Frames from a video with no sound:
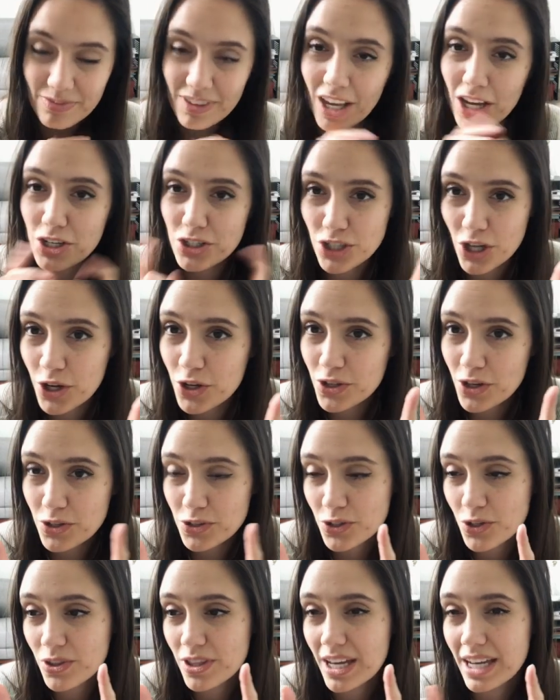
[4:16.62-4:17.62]
I'll show you those
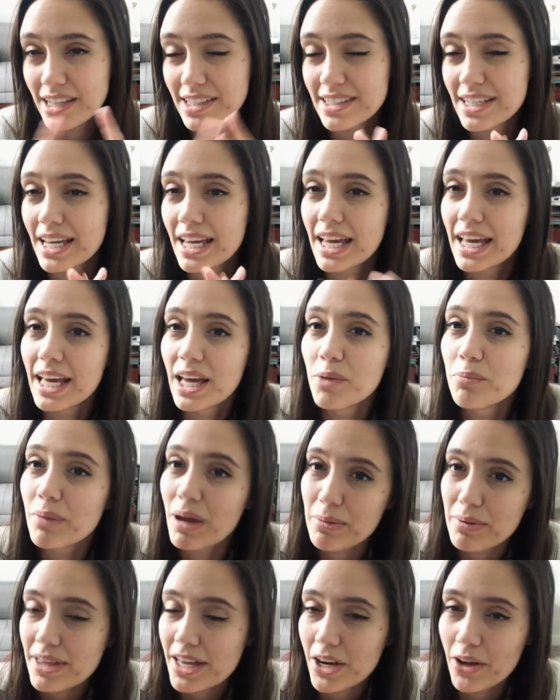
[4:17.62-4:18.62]
two things.
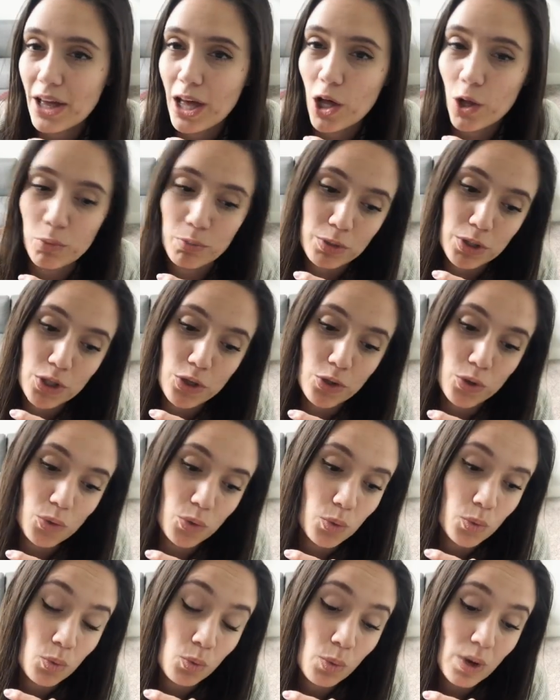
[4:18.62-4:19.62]
Maybe that'll help
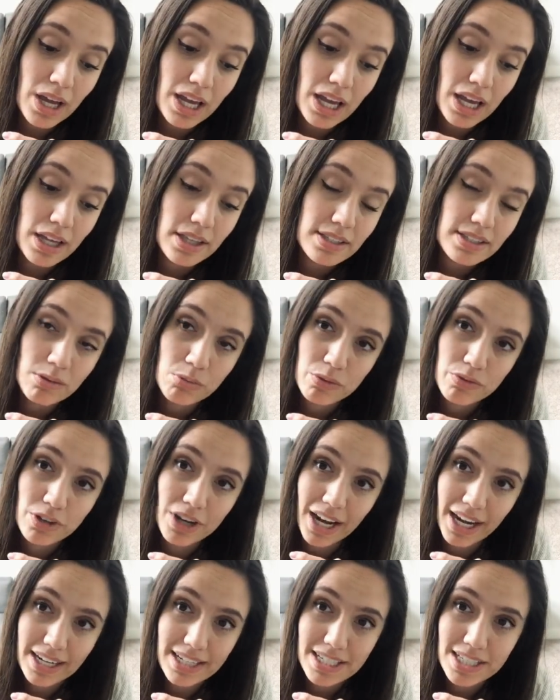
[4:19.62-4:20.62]
you with some of your
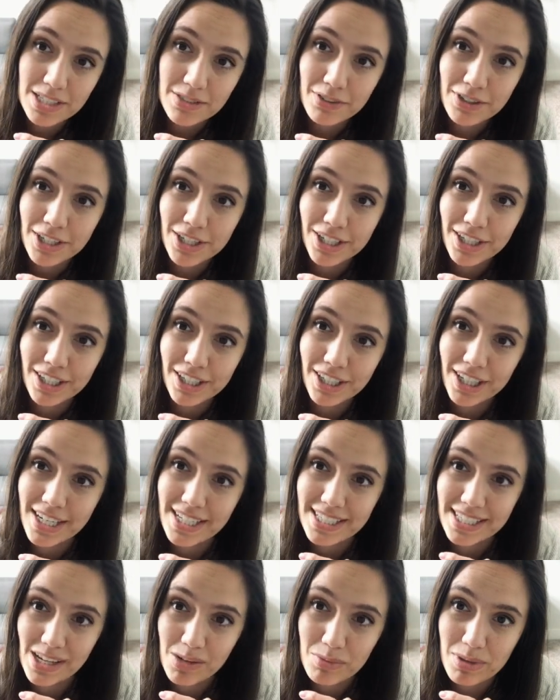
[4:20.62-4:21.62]
ideas for your
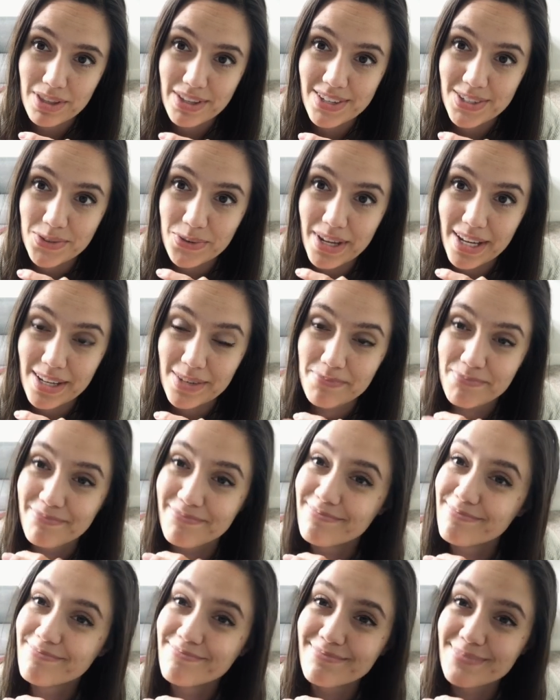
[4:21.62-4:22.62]
assignment this week.
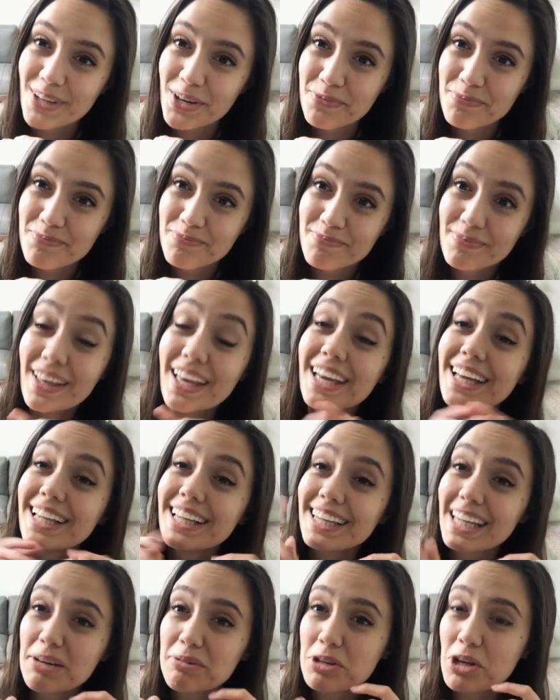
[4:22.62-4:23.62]
So
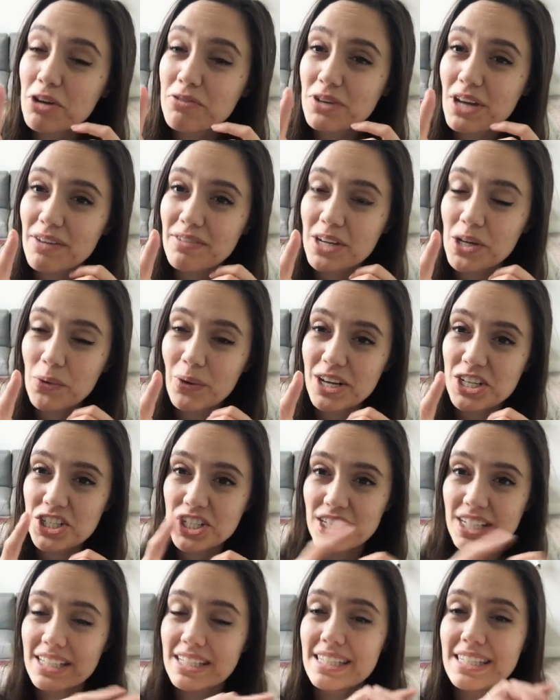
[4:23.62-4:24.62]
let me know if you have any
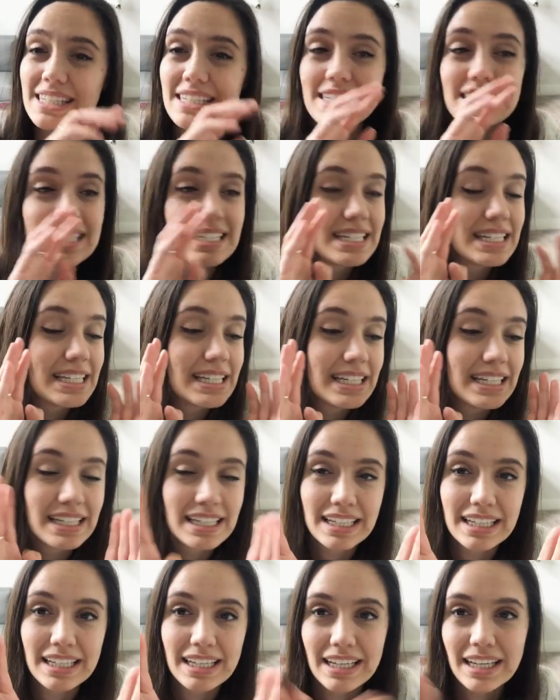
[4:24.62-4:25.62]
questions.
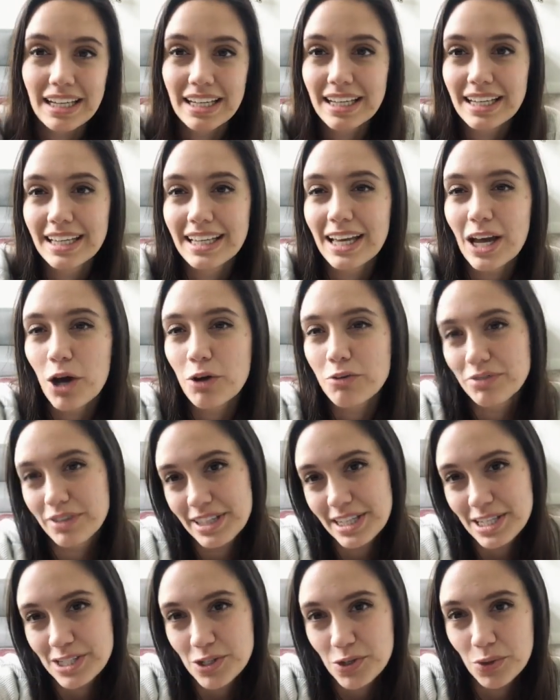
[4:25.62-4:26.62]
Hopefully
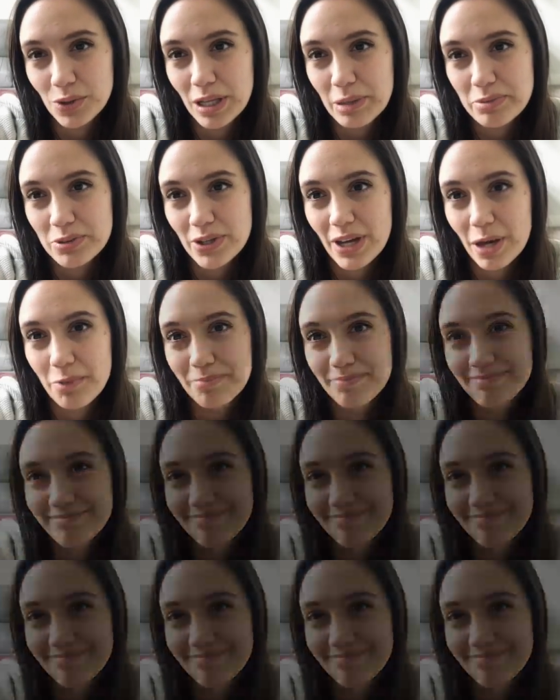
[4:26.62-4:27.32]
these two clips will help.